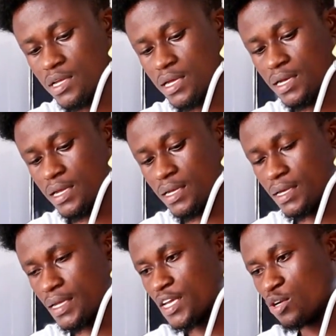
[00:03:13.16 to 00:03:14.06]
and then
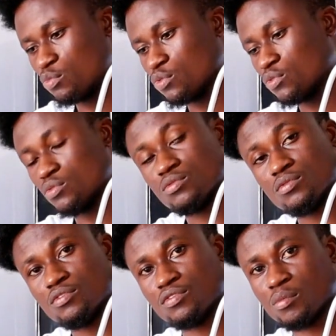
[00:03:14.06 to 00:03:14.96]
the cable
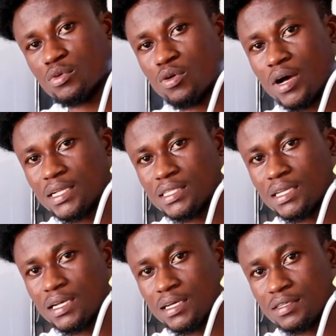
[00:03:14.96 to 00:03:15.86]
from your
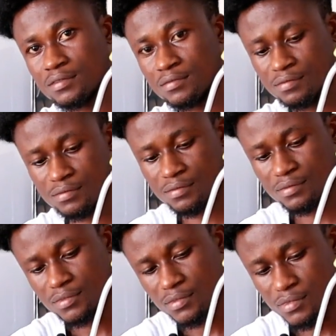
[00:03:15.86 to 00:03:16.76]
antenna
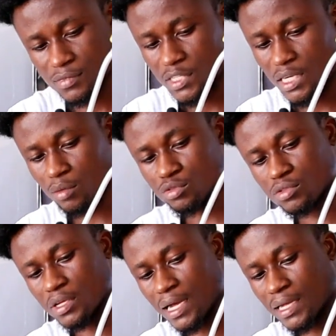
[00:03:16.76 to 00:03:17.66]
comes
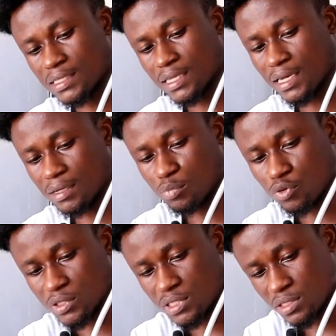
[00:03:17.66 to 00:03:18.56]
to the antenna
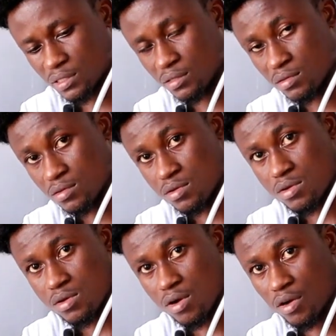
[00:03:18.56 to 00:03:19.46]
port
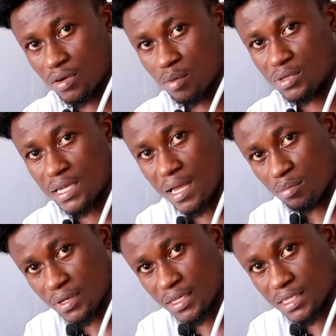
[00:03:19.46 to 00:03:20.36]
of the
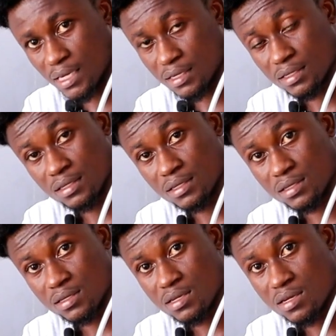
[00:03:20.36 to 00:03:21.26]
diplacer.
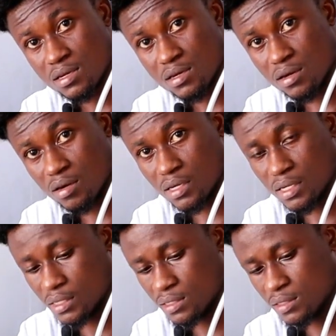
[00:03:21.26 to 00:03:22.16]

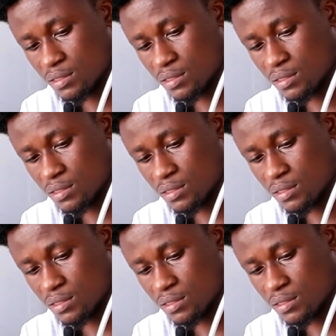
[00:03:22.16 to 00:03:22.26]
Okay,